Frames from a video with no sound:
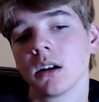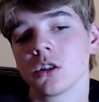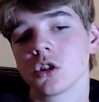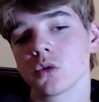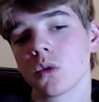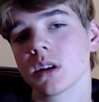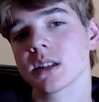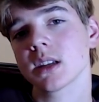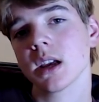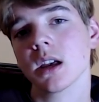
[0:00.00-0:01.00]
Just want to
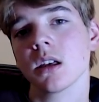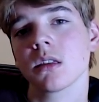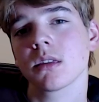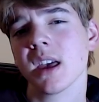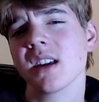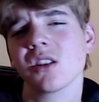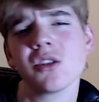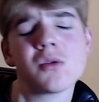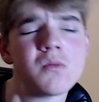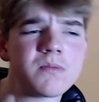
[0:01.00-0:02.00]
say thank
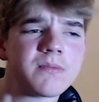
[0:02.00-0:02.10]
you,